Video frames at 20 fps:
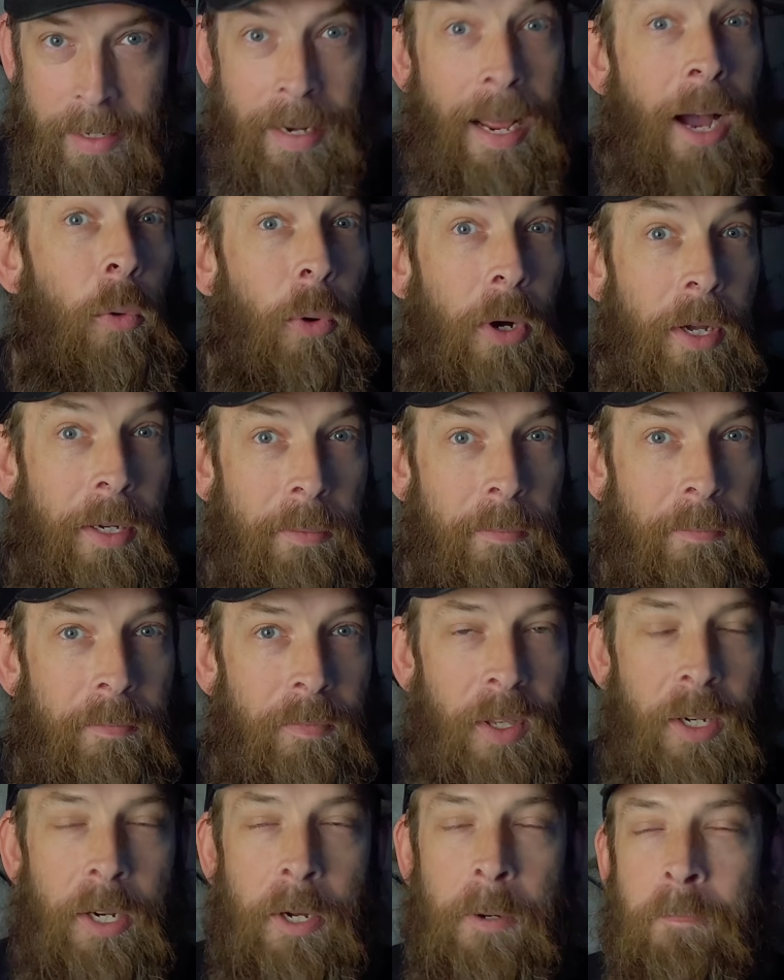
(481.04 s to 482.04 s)
now what?
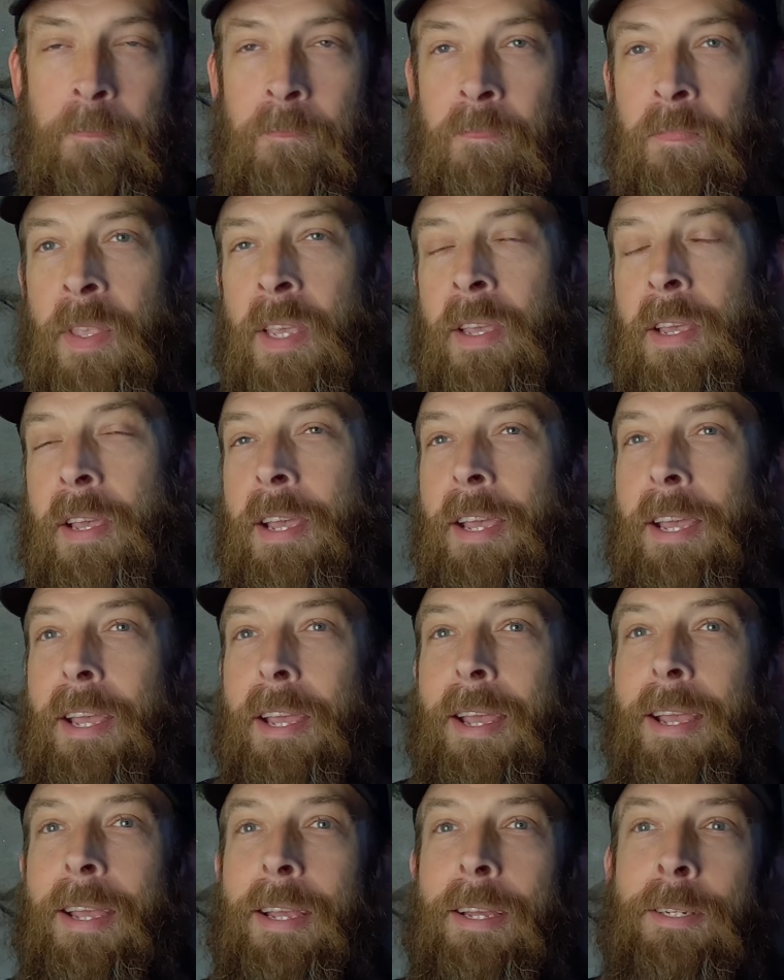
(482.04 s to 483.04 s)
You know?
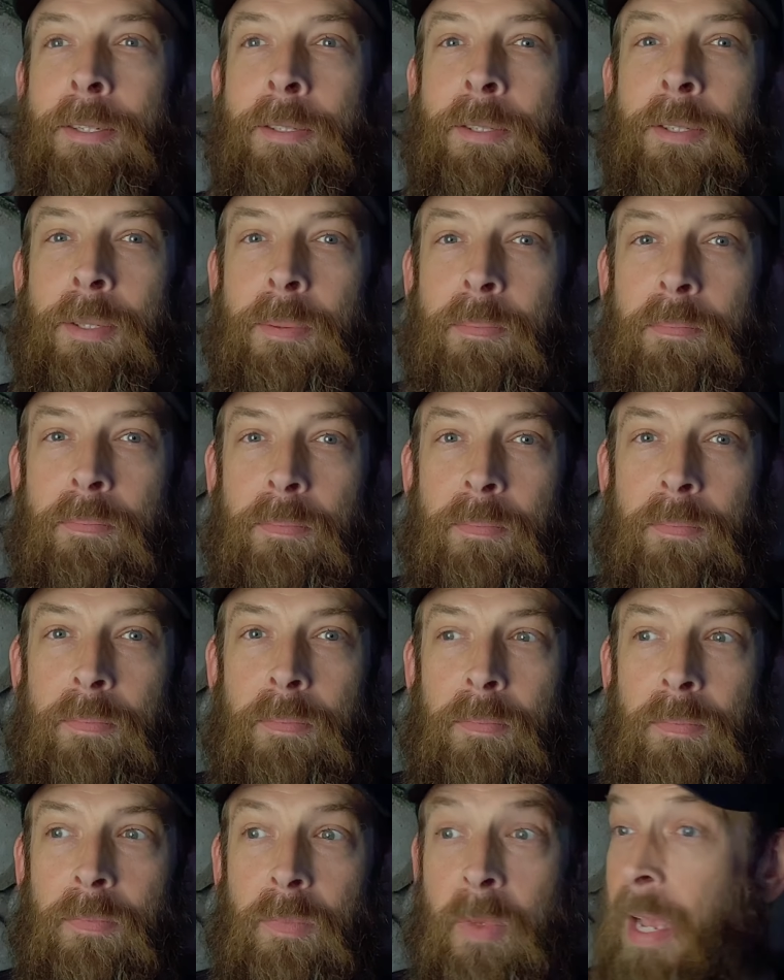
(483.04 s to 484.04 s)
And
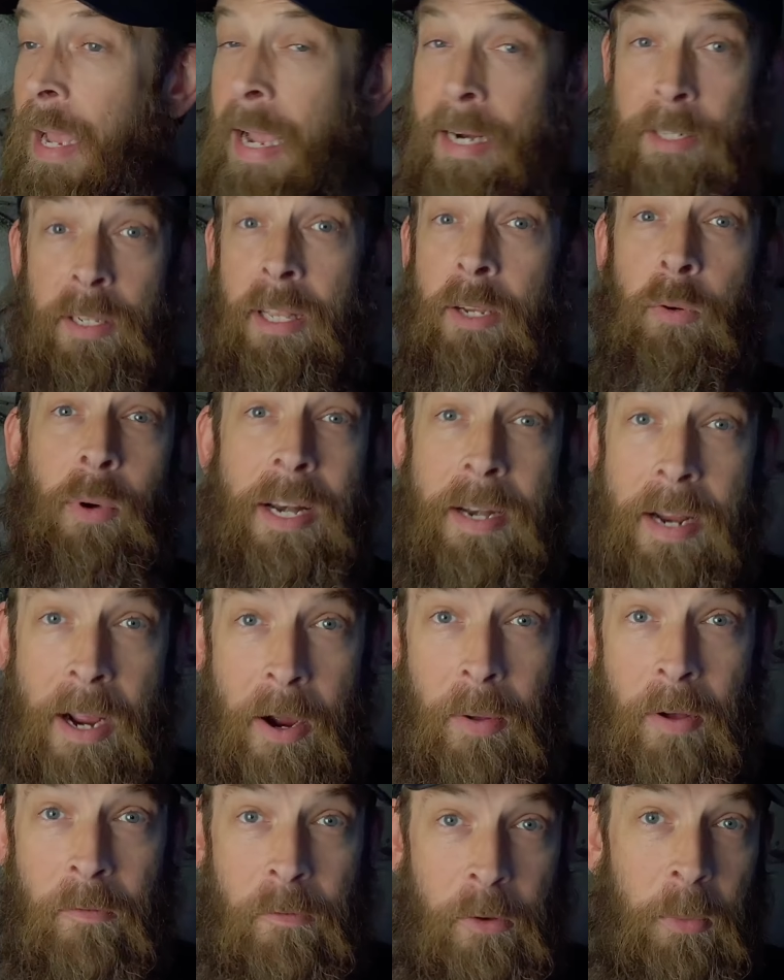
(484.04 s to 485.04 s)
yeah, actually, like right now,
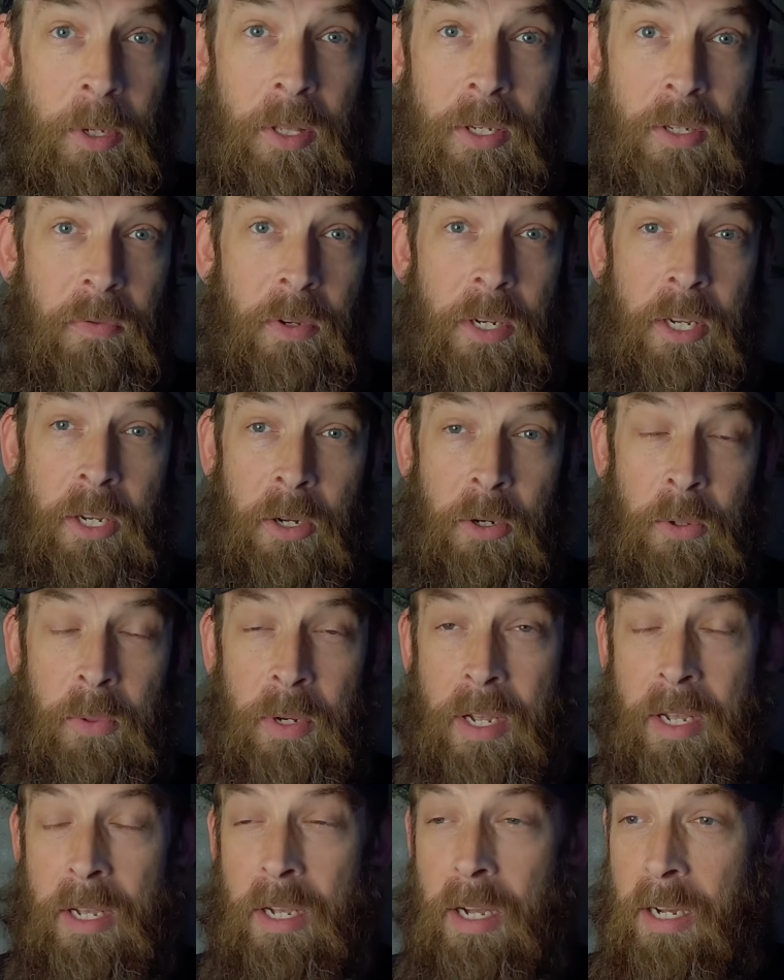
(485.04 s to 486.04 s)
I'm filming this video
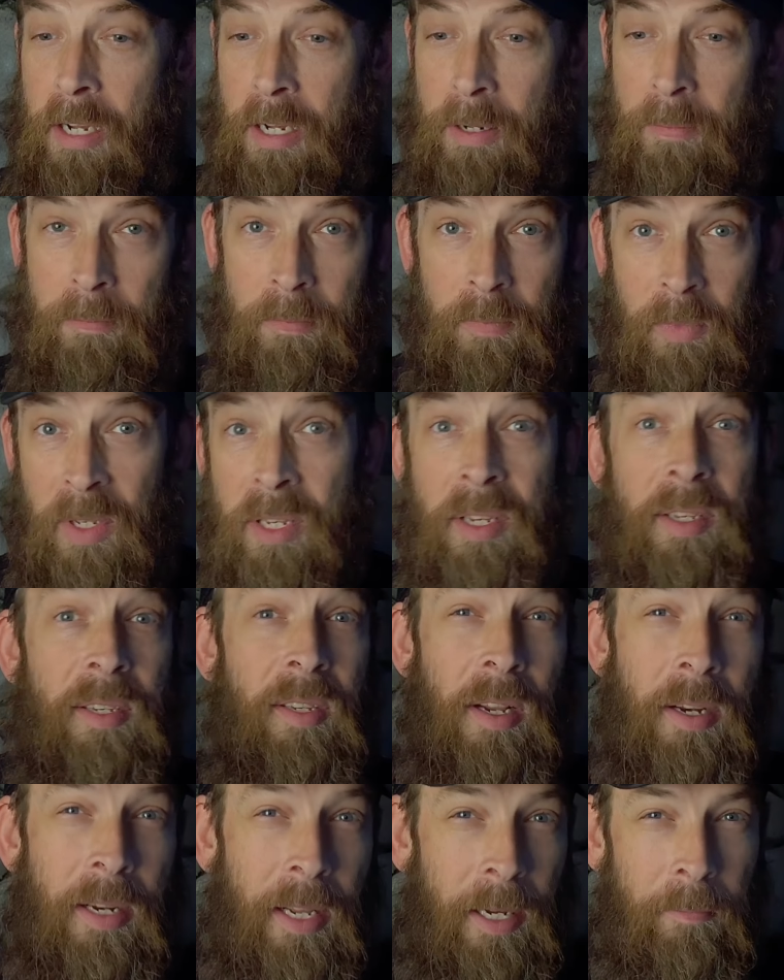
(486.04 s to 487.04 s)
um, this is
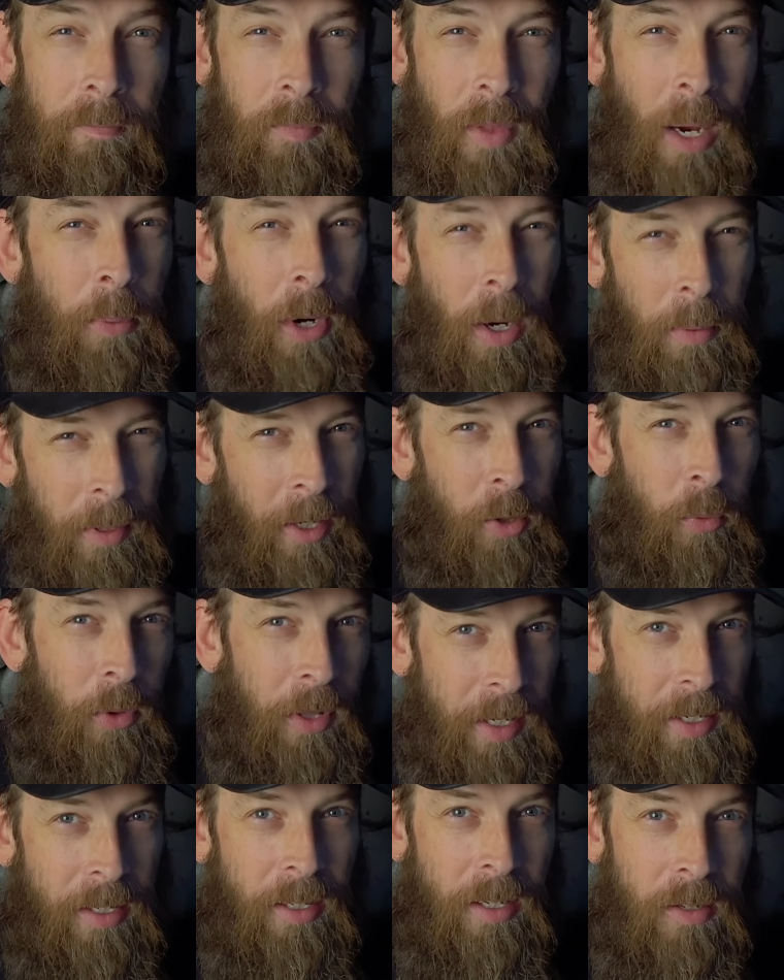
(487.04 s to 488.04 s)
Sunday. I'm probably going to
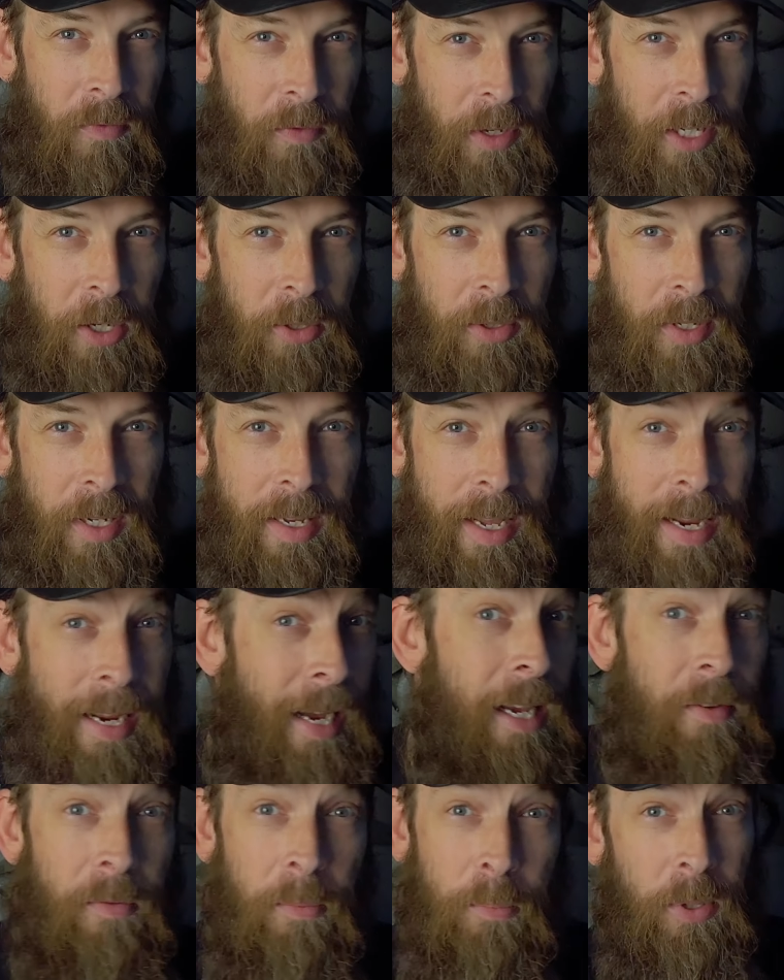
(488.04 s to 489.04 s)
release this video today. I
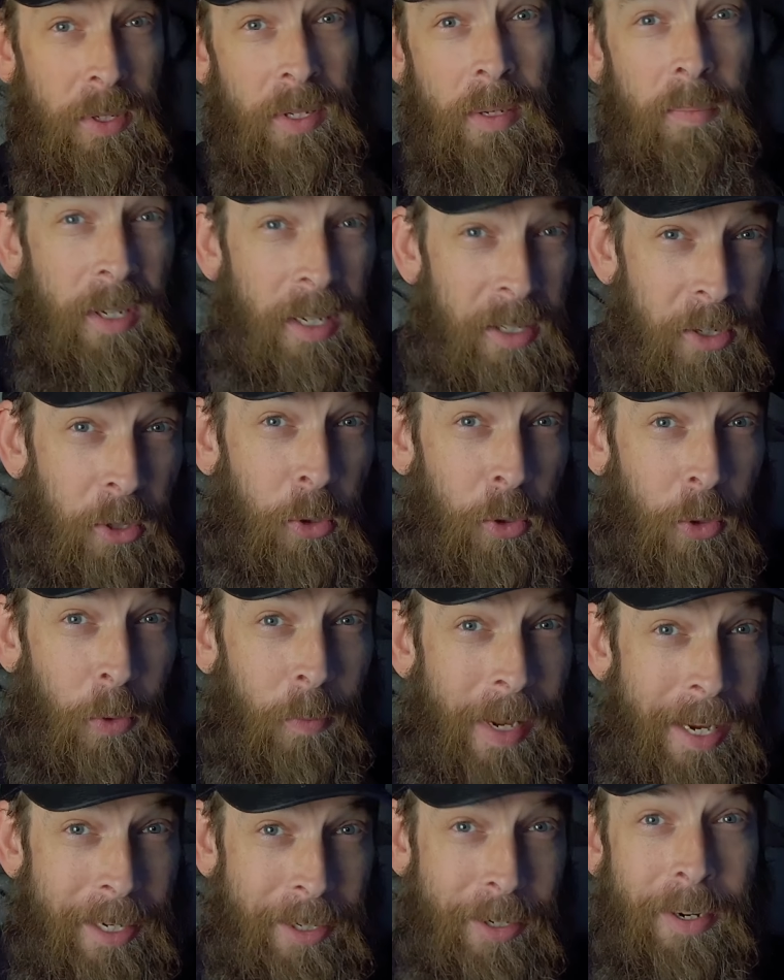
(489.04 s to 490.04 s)
even put something on YouTube
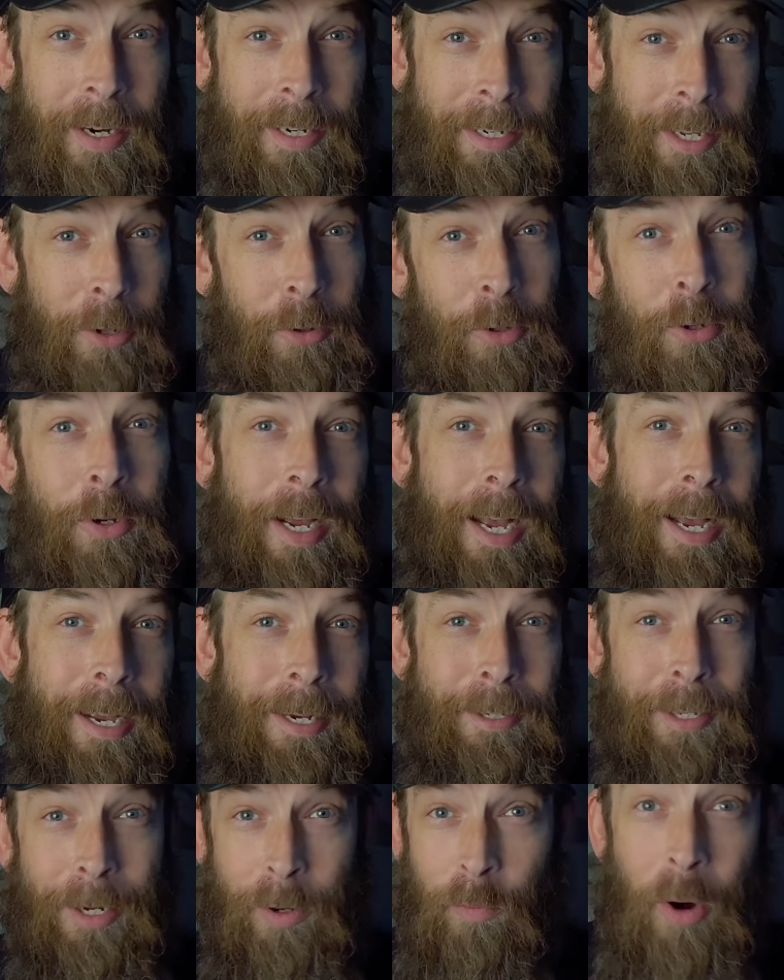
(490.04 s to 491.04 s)
yesterday telling you
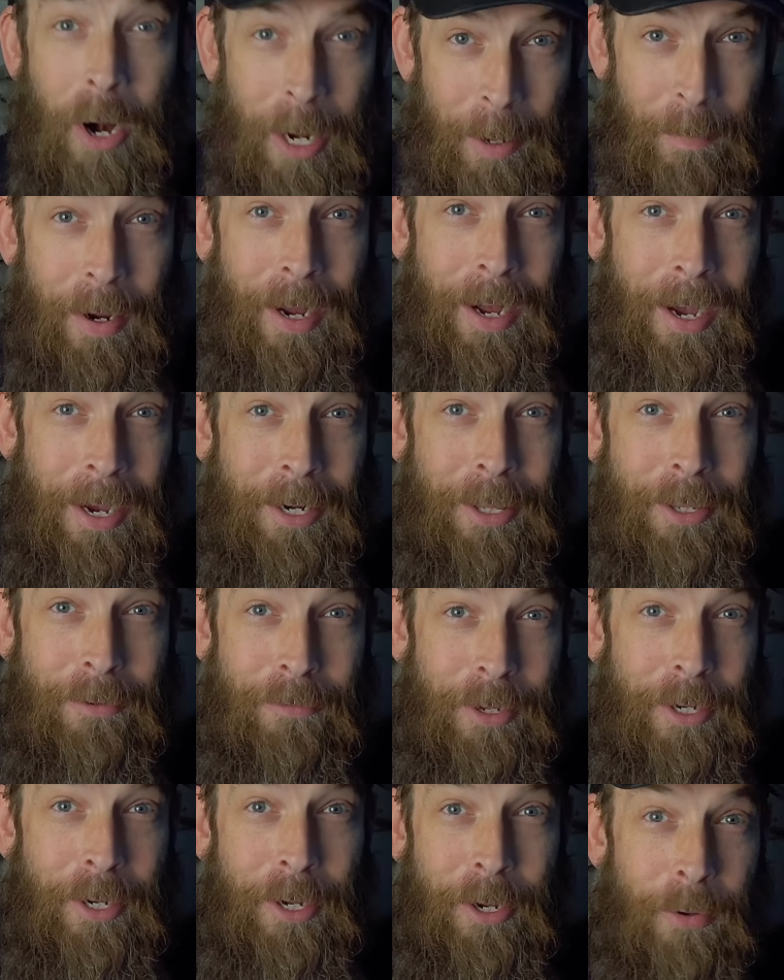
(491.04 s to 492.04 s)
guys that I'm running behind on the
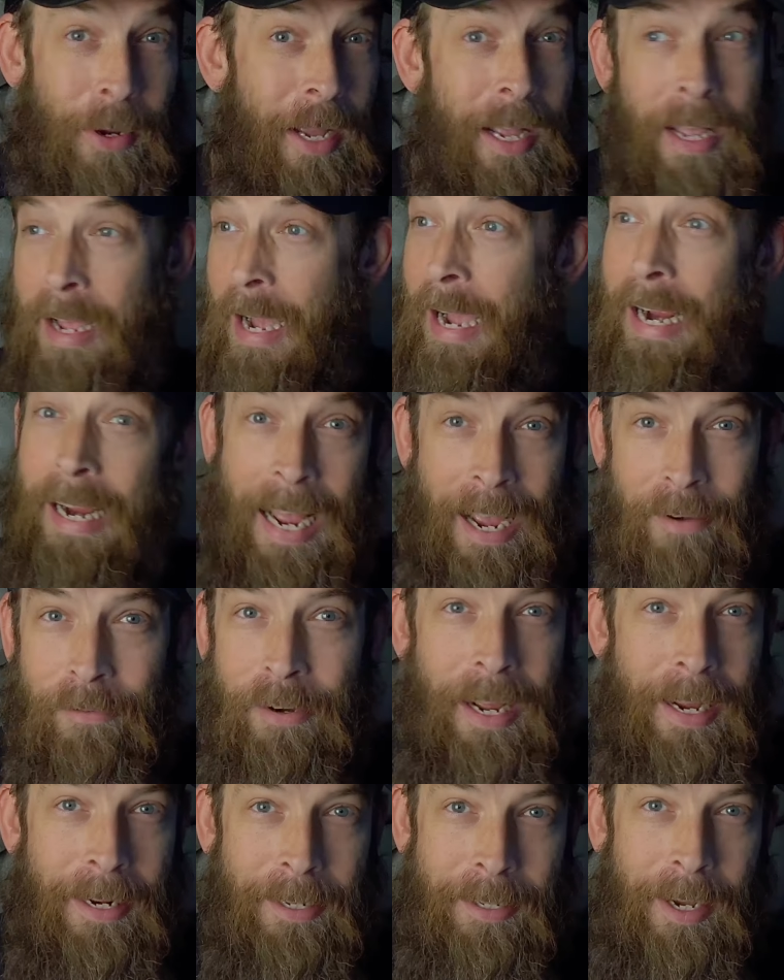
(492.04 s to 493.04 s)
video. I haven't
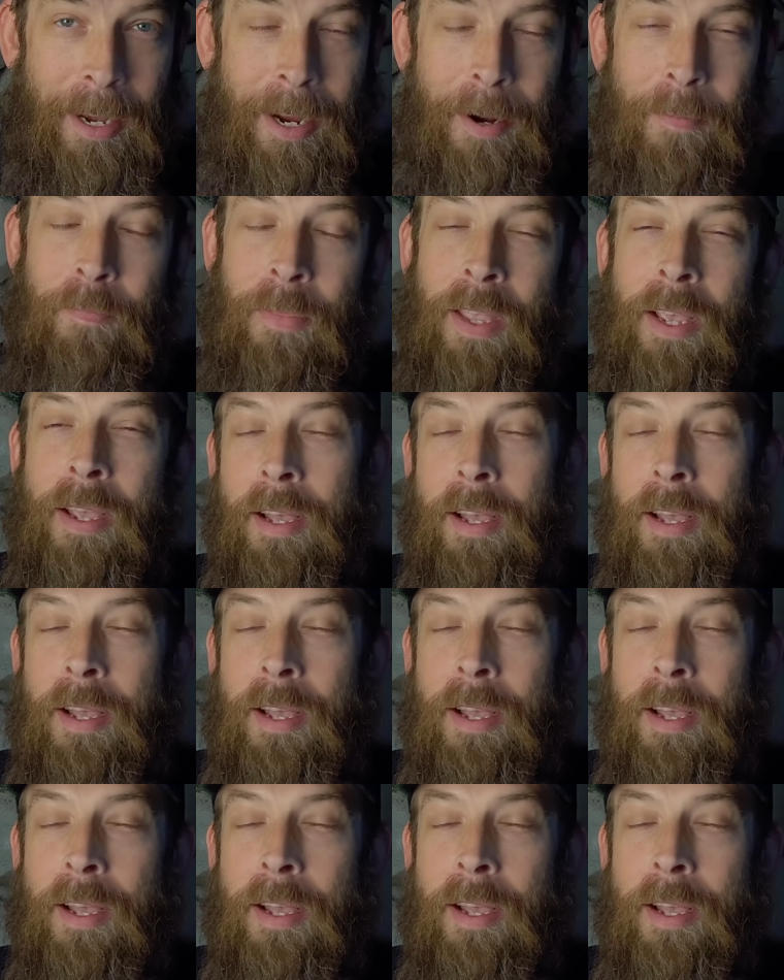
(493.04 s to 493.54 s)
had time.